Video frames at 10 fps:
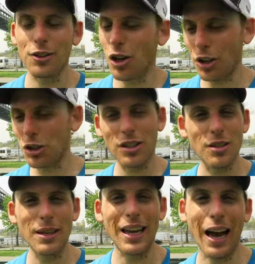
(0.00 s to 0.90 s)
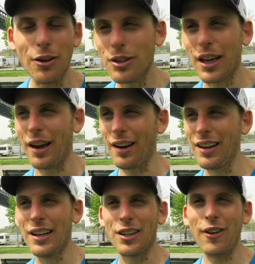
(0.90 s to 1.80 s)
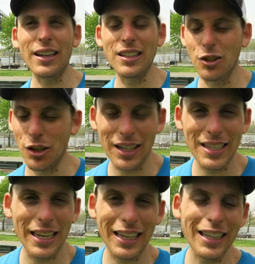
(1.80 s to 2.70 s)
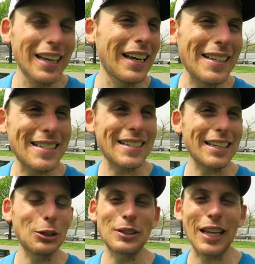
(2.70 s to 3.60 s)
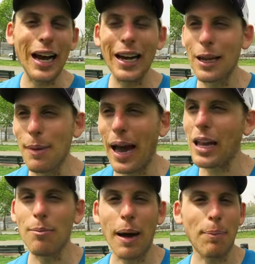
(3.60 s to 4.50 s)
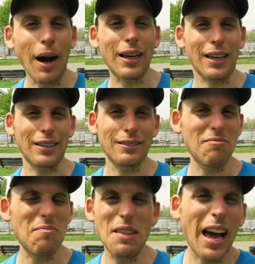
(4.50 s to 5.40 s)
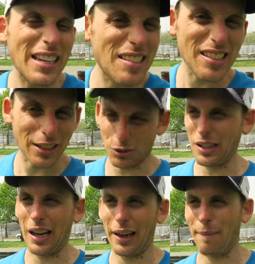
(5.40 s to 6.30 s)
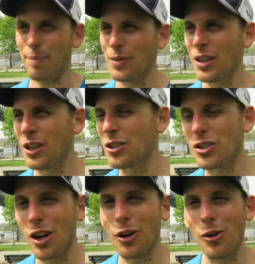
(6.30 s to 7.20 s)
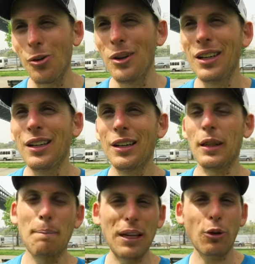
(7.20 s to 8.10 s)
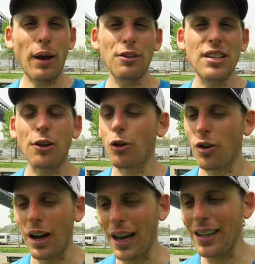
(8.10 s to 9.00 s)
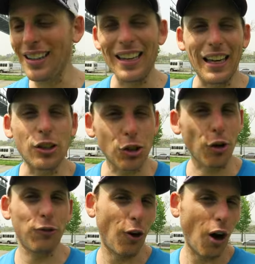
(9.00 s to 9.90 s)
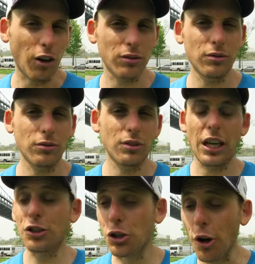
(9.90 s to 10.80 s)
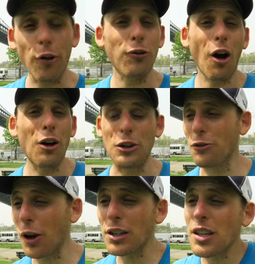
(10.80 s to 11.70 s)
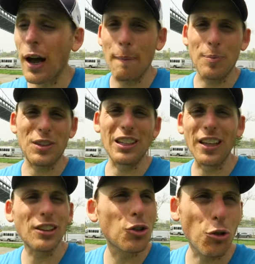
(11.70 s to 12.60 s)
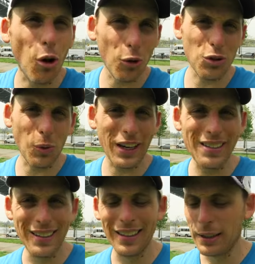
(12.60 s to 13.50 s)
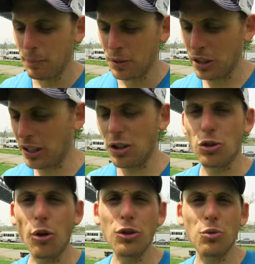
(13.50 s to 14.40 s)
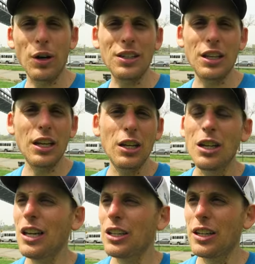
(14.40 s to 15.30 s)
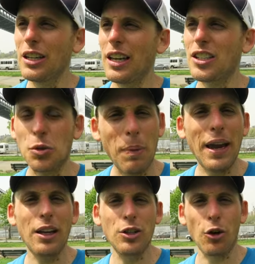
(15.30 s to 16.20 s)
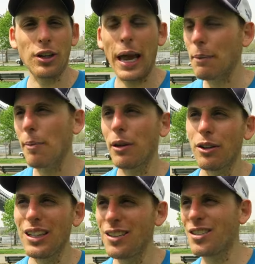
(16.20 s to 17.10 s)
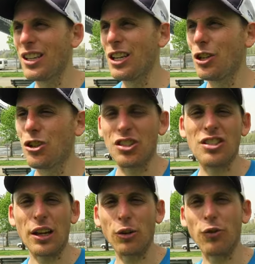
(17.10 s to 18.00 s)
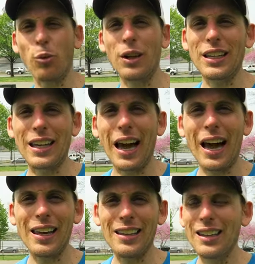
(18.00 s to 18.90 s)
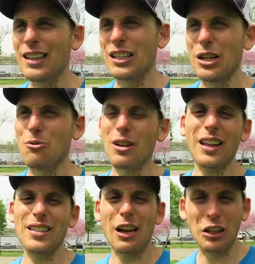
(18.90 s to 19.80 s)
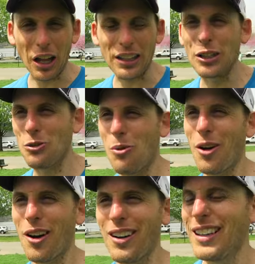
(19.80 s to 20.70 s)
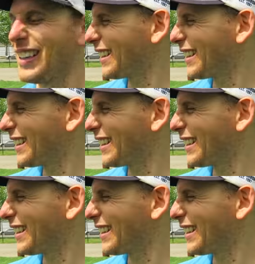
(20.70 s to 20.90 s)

Talk shit to me, I don't care. The fact is, you're not taking a single dime out of my pocket. Not a single dime. So, the big creators that are crying, it's your fault. It's your fault. You fucked up. You let the trolls win. You let the trolls win. You didn't expand your capabilities. You just settled for what you got. You didn't realize how lucky you were.